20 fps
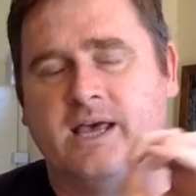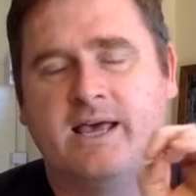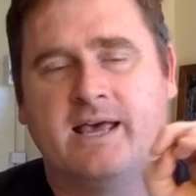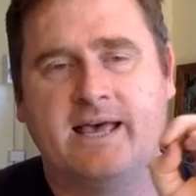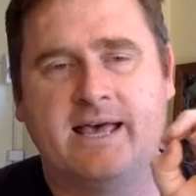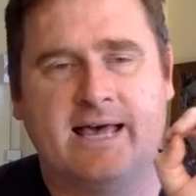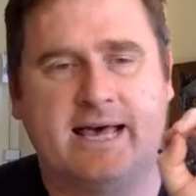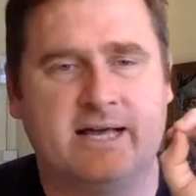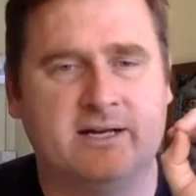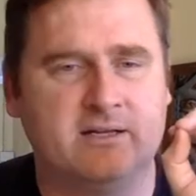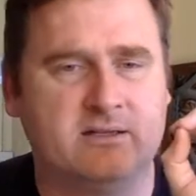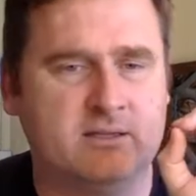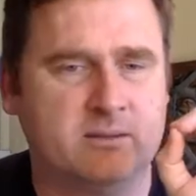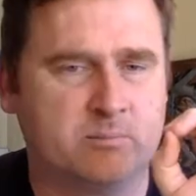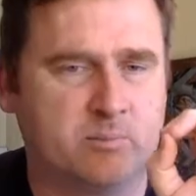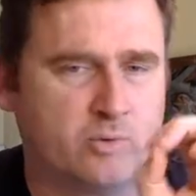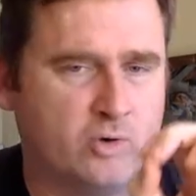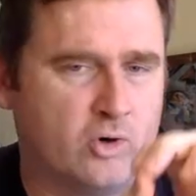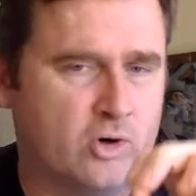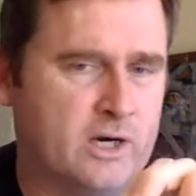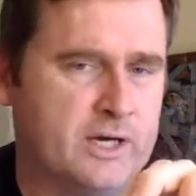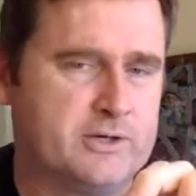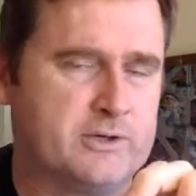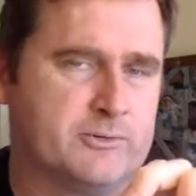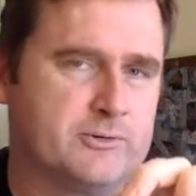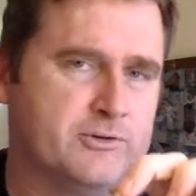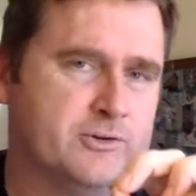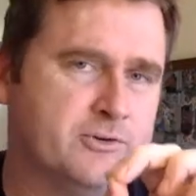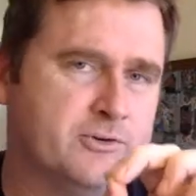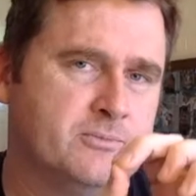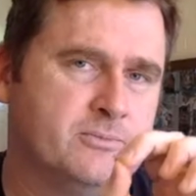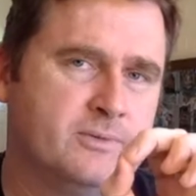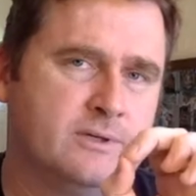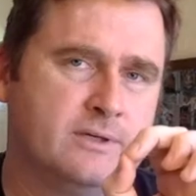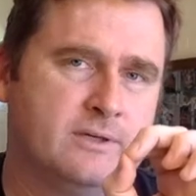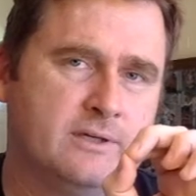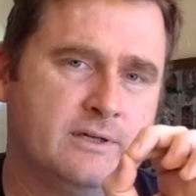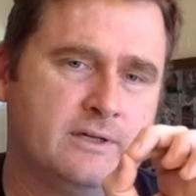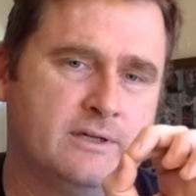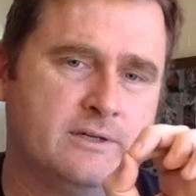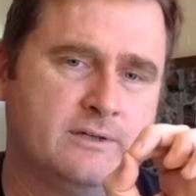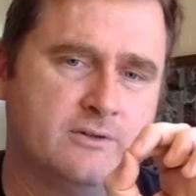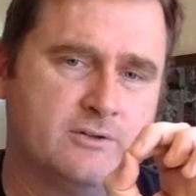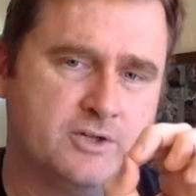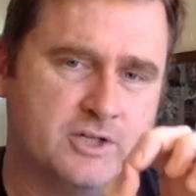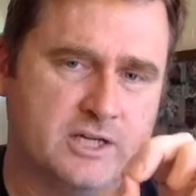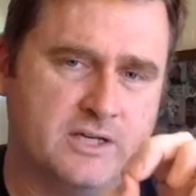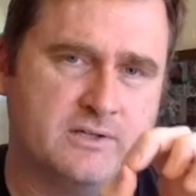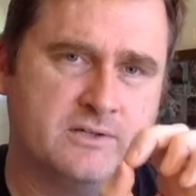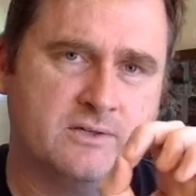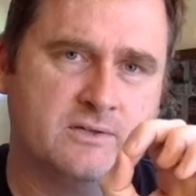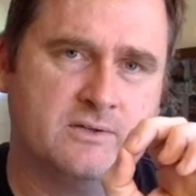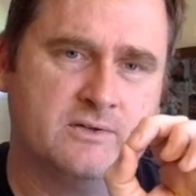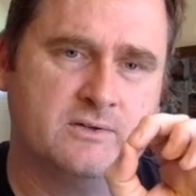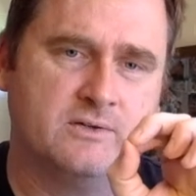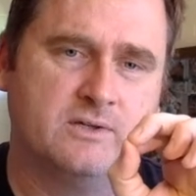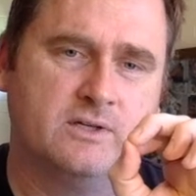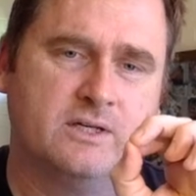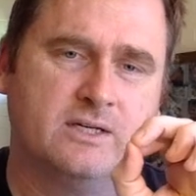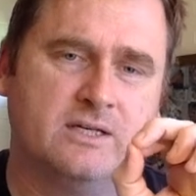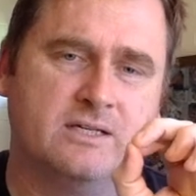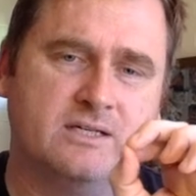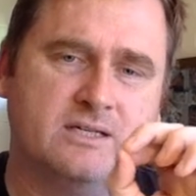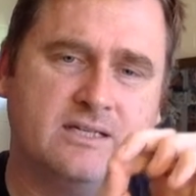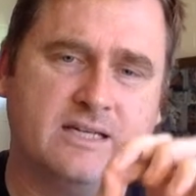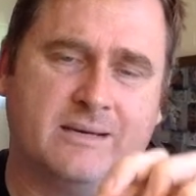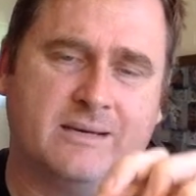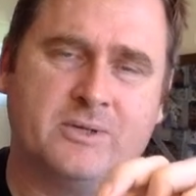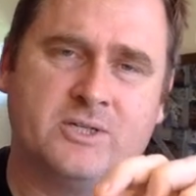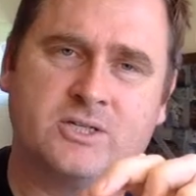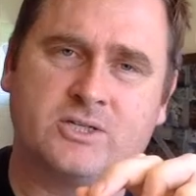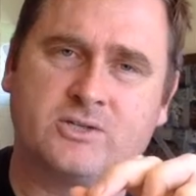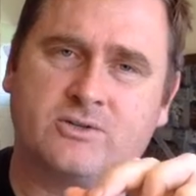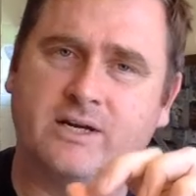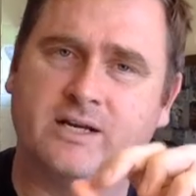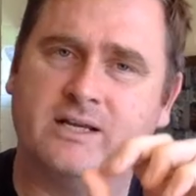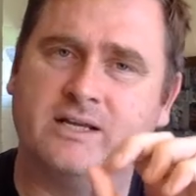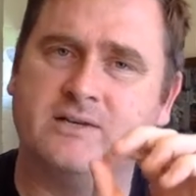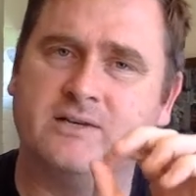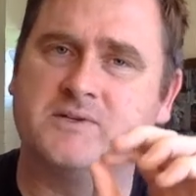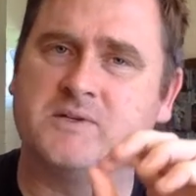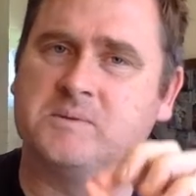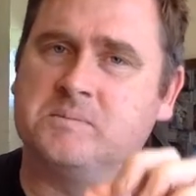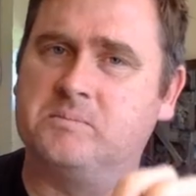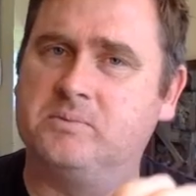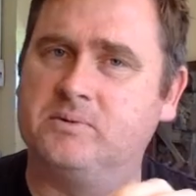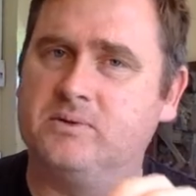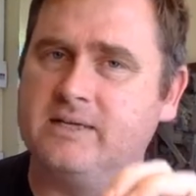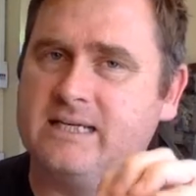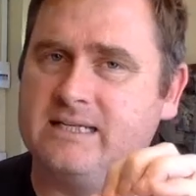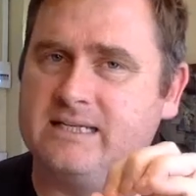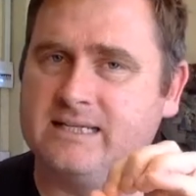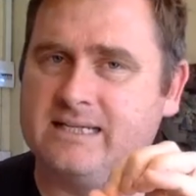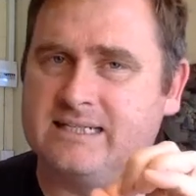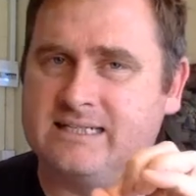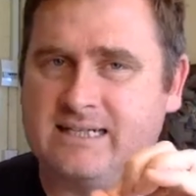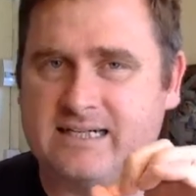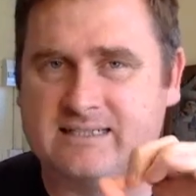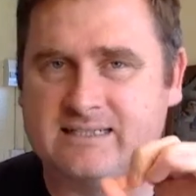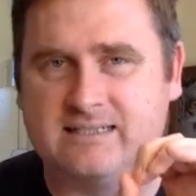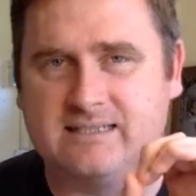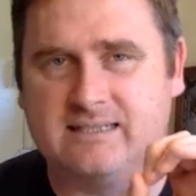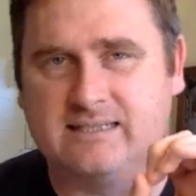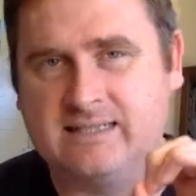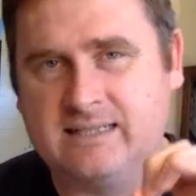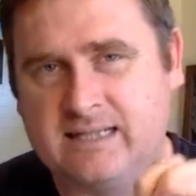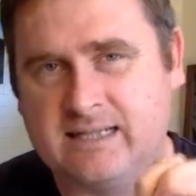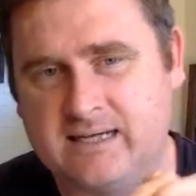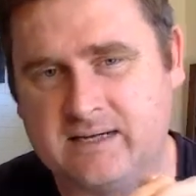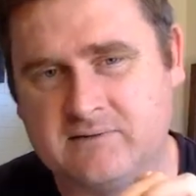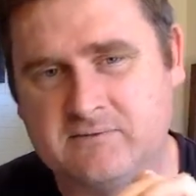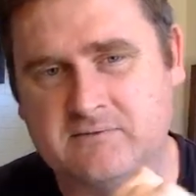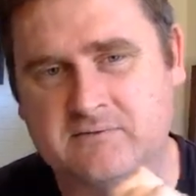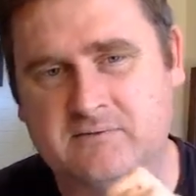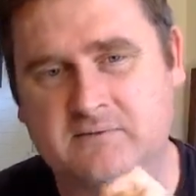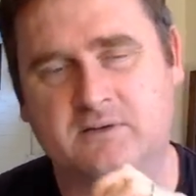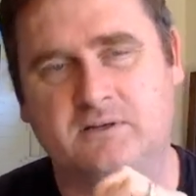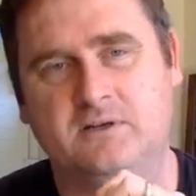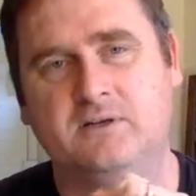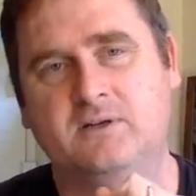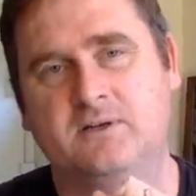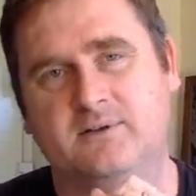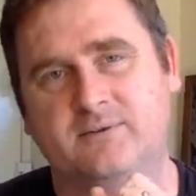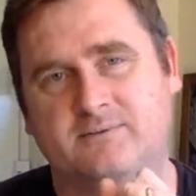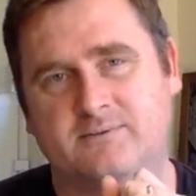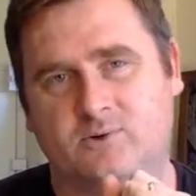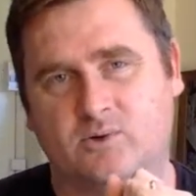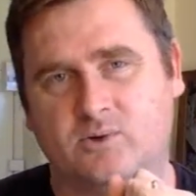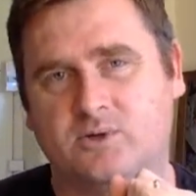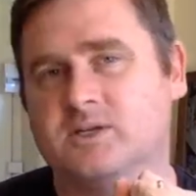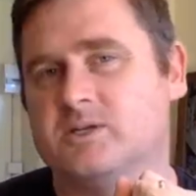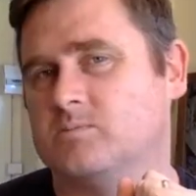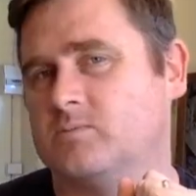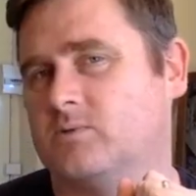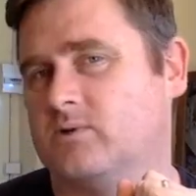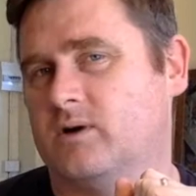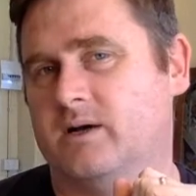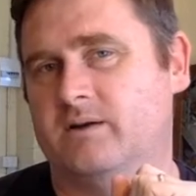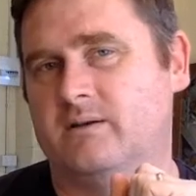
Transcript: How did the bridegroom, Jesus, demonstrate his complete and utter love for his bride?